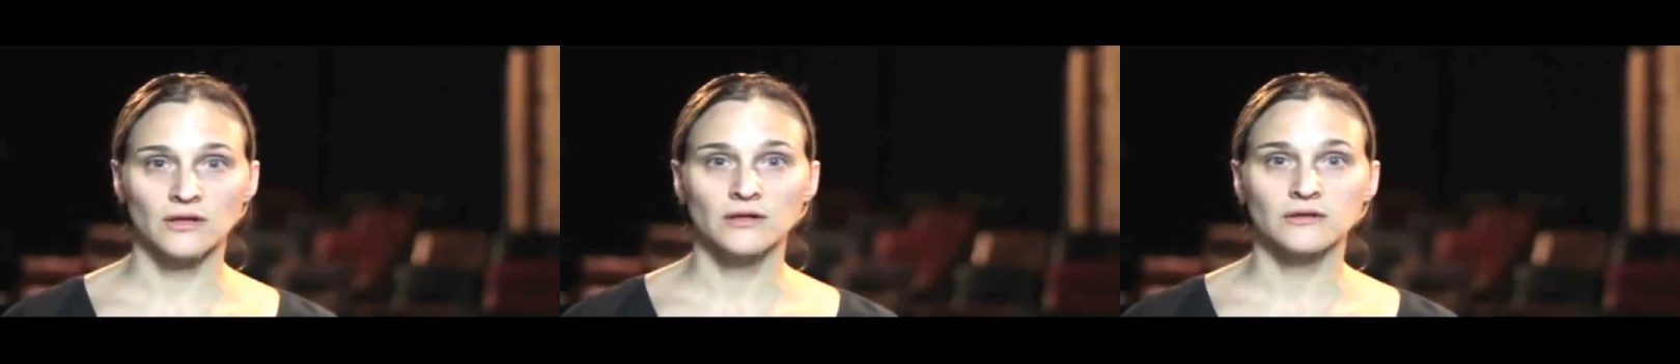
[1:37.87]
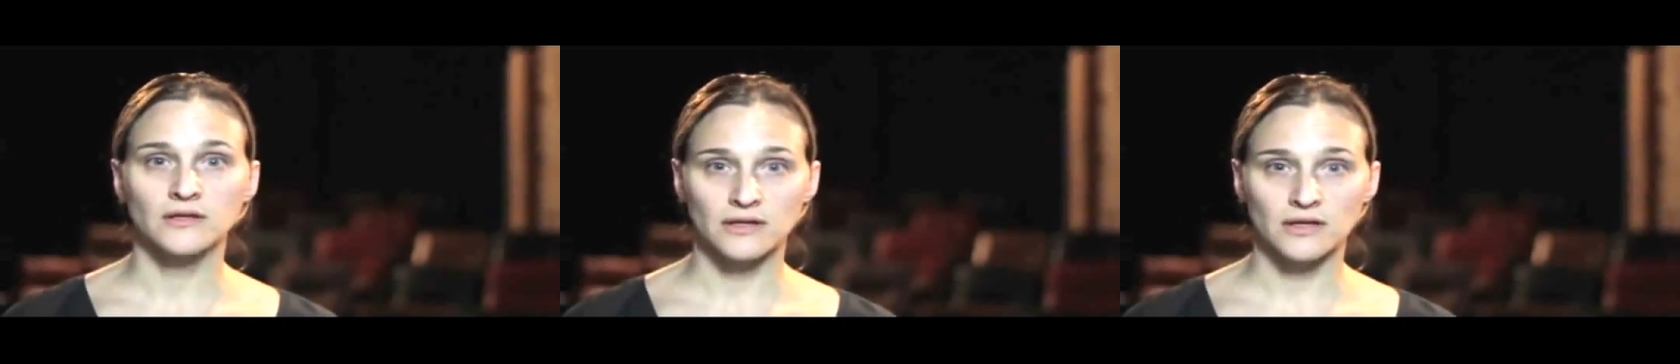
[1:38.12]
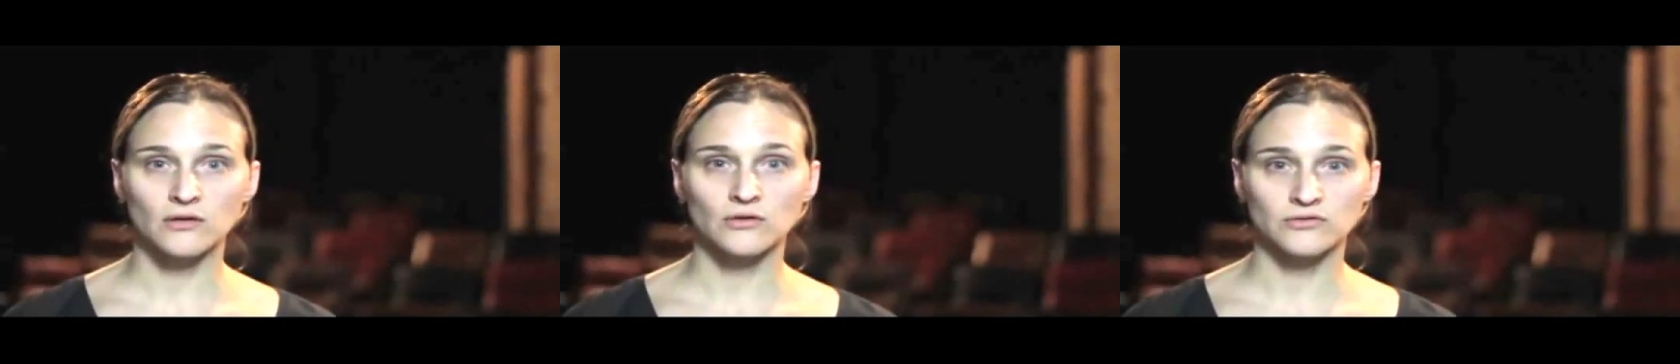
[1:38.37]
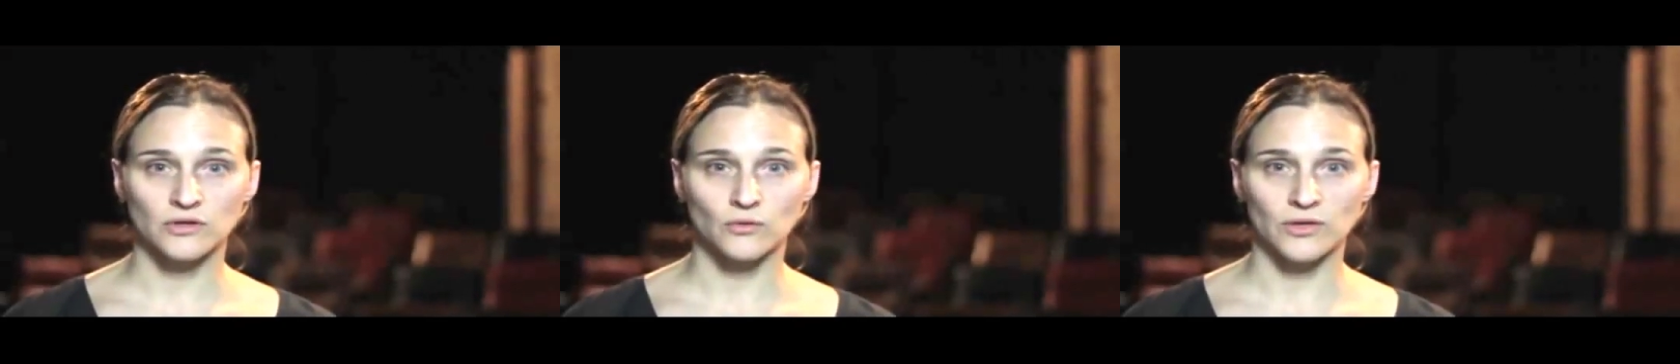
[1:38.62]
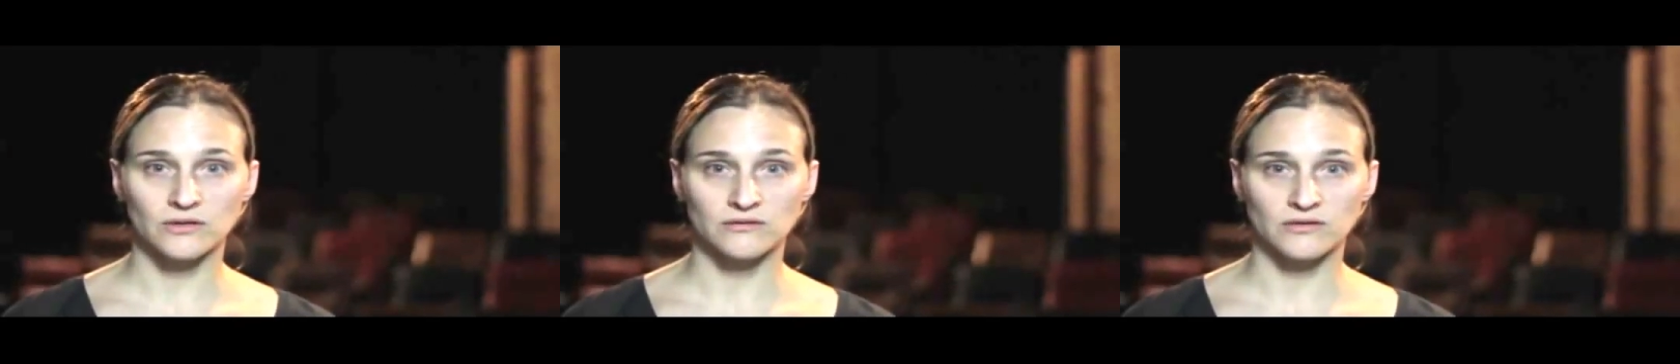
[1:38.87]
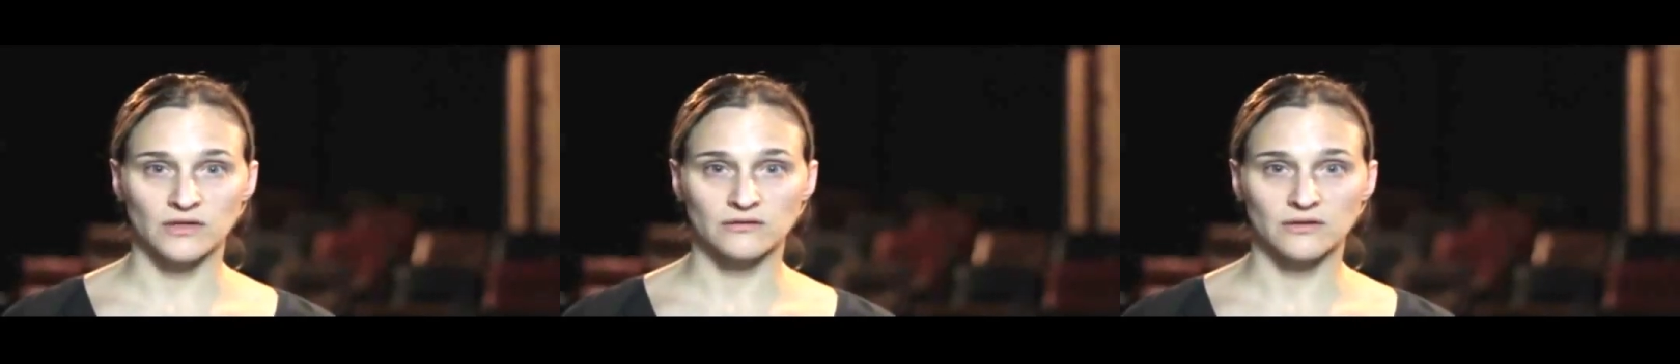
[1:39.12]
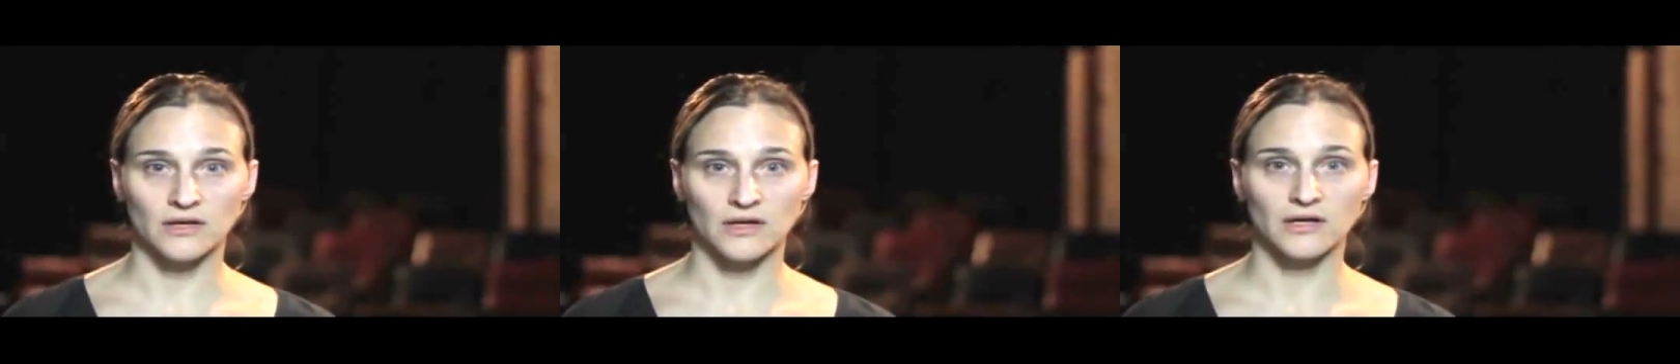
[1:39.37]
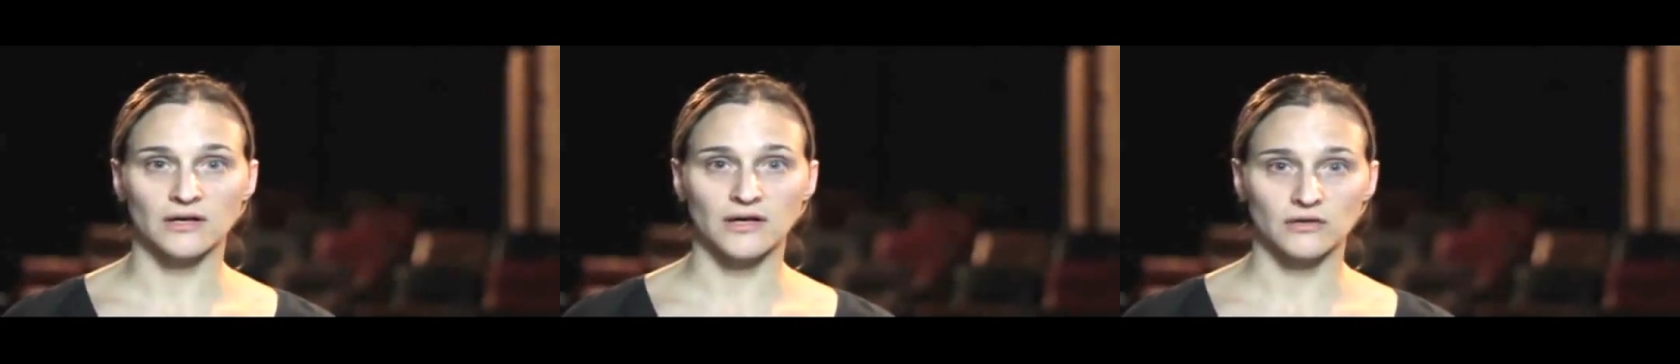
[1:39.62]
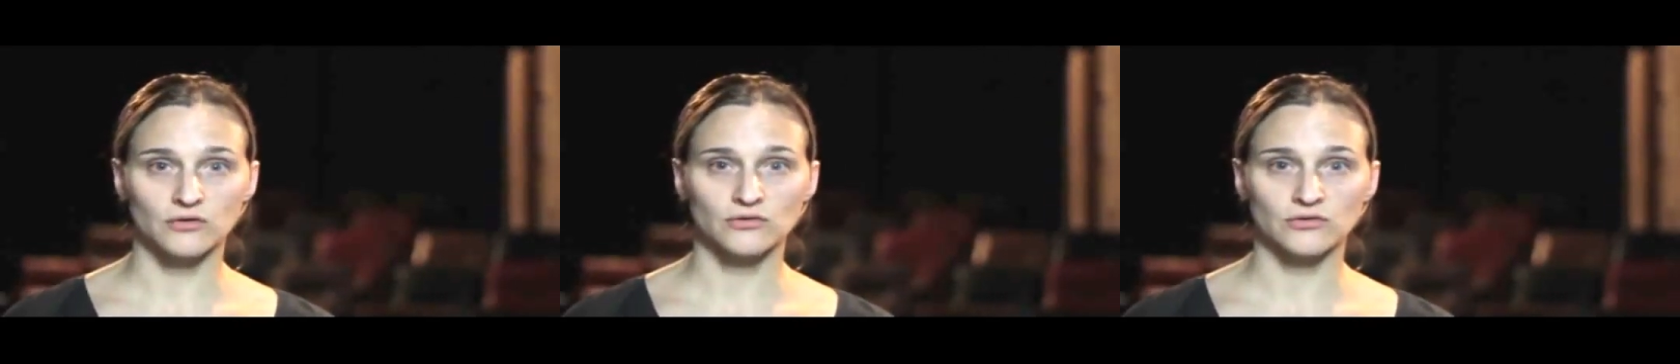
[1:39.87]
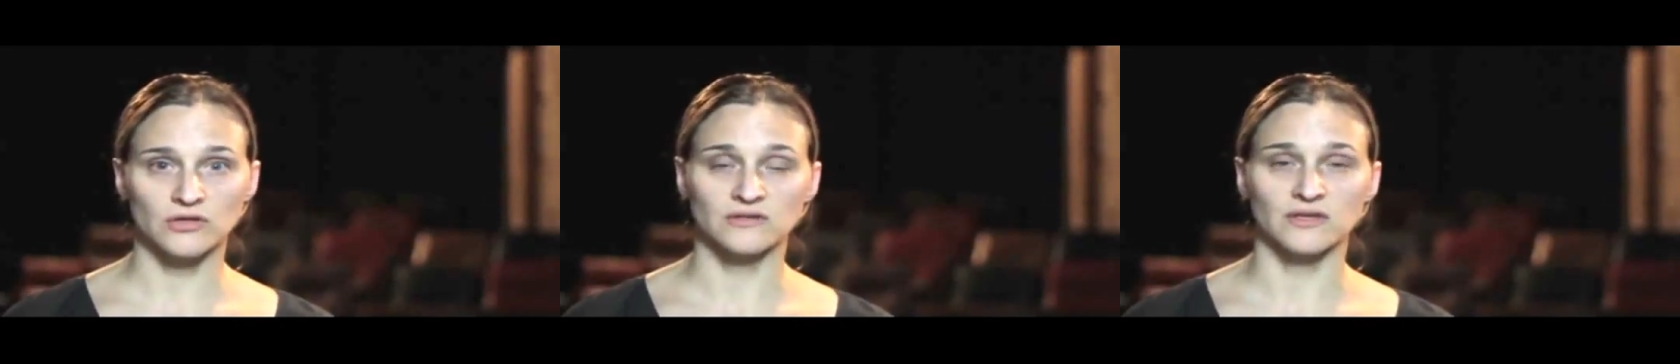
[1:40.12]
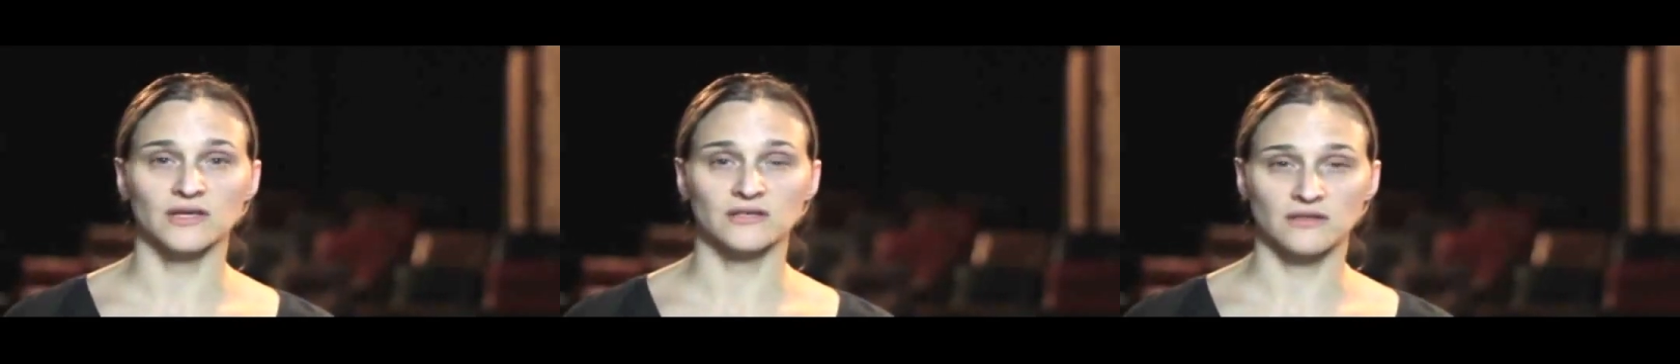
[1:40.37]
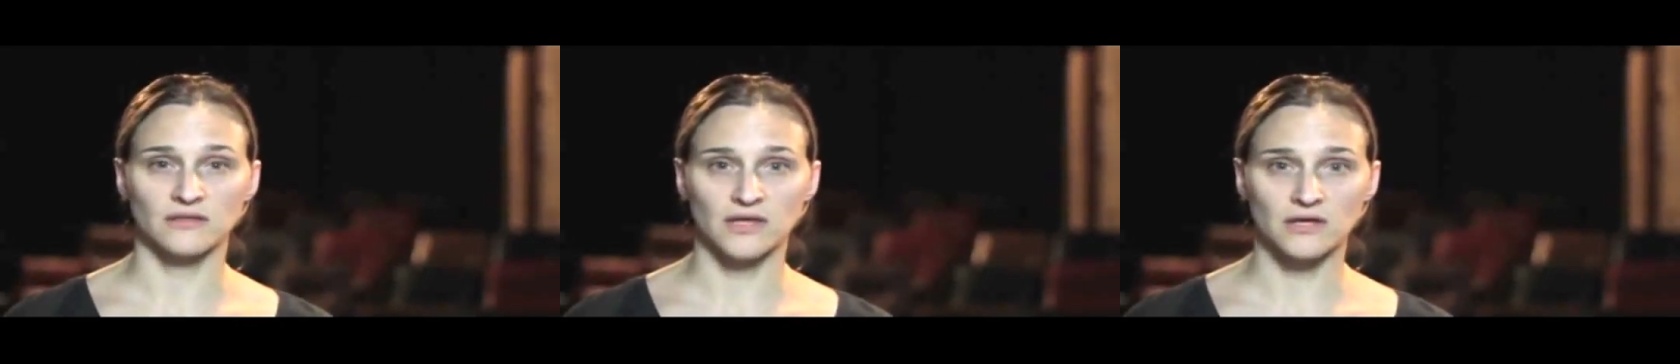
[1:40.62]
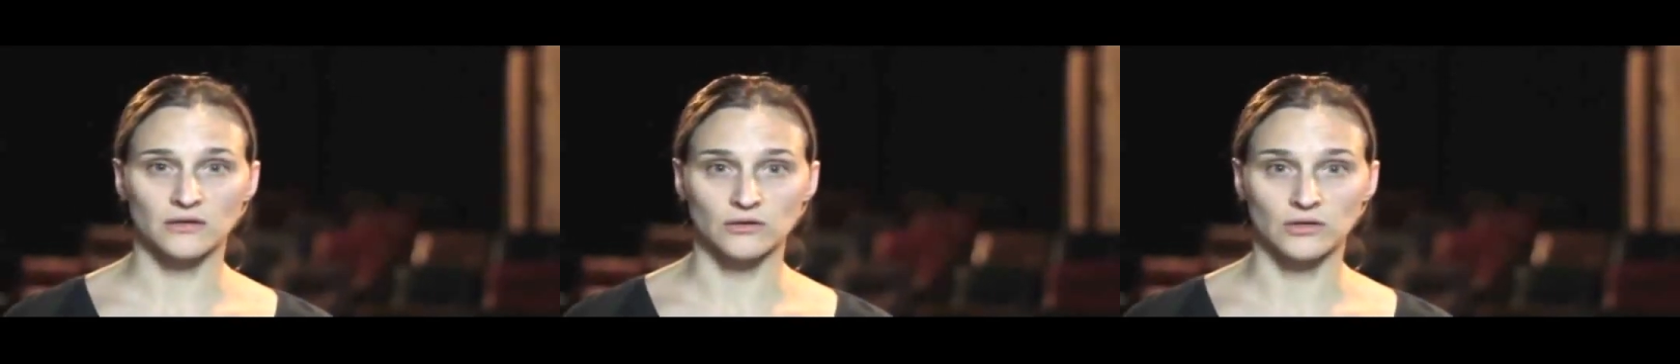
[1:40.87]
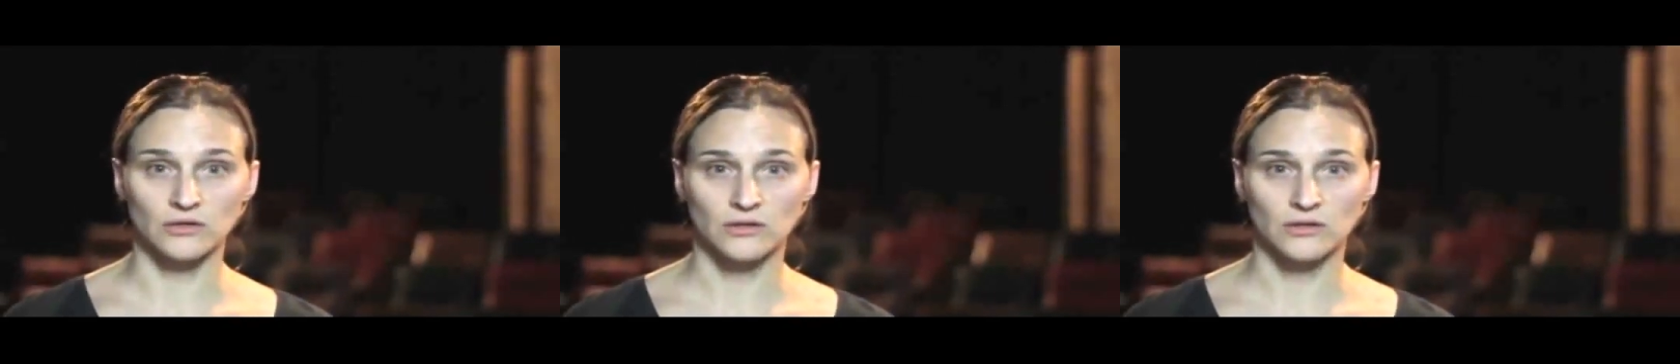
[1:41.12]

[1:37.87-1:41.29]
must have consequences for those who exceeded their